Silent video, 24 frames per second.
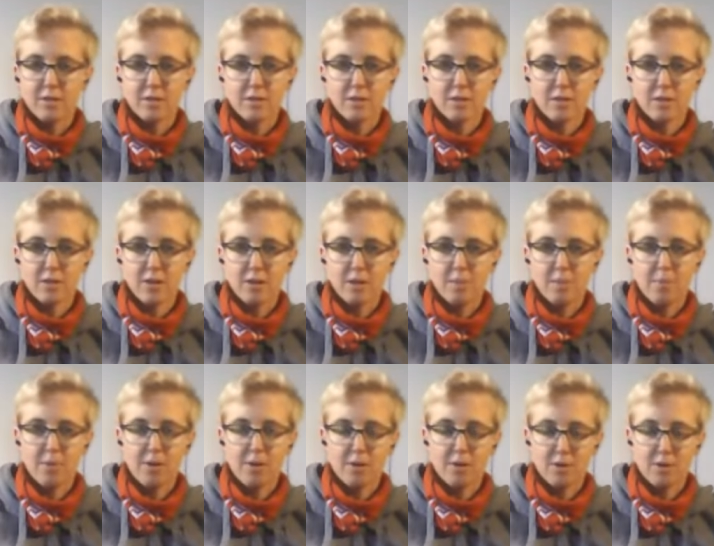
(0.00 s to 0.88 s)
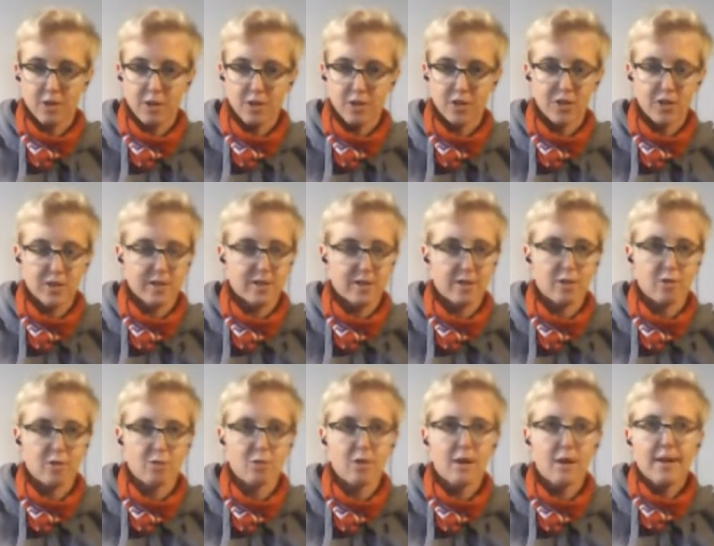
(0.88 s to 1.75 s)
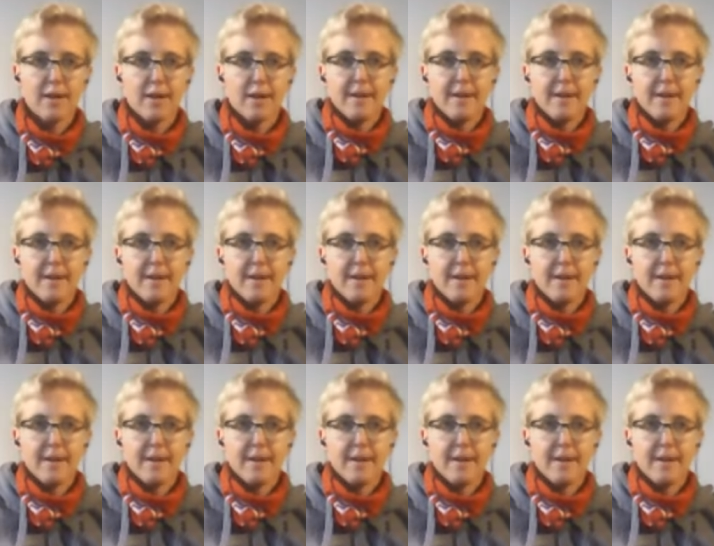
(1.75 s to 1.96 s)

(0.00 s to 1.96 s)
they are not only polish so